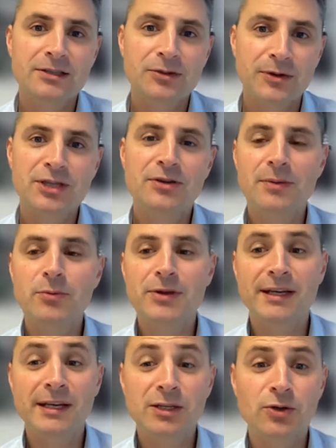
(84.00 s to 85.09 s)
to issue them
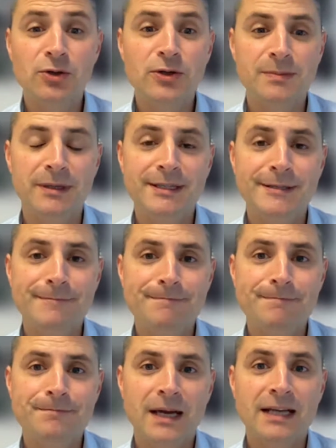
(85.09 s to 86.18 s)
with an endorsement,
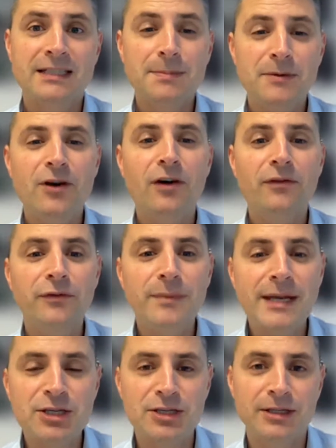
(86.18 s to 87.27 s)
a type of
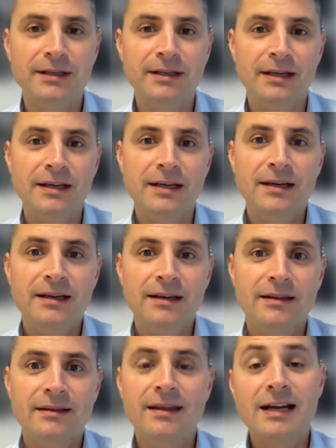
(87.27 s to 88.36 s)
confirmation
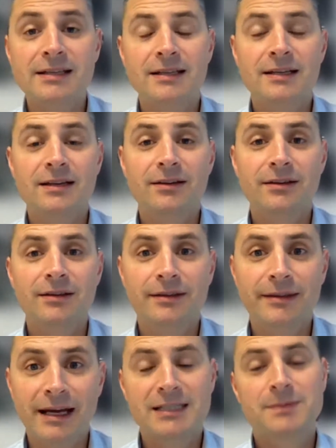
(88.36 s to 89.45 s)
that
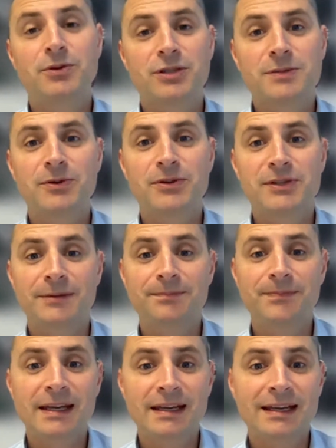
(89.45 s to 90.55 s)
that sportsperson
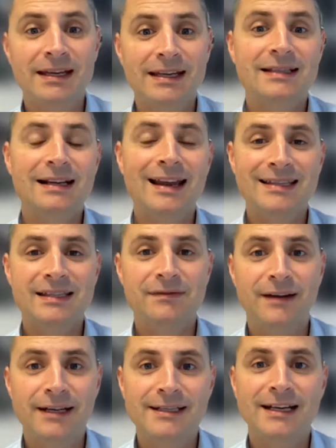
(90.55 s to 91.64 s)
is
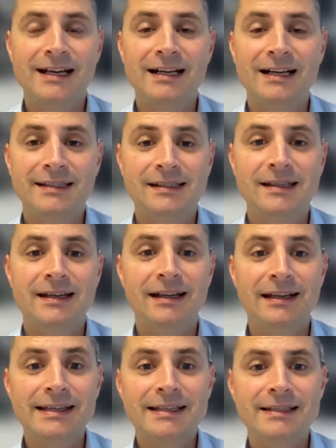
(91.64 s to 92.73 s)
classified as
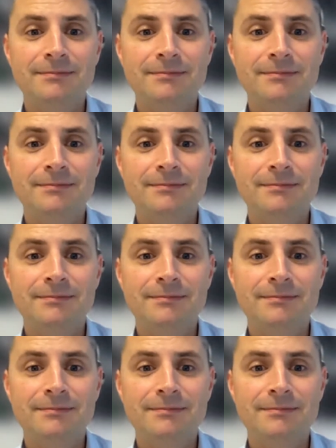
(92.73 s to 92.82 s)
elite.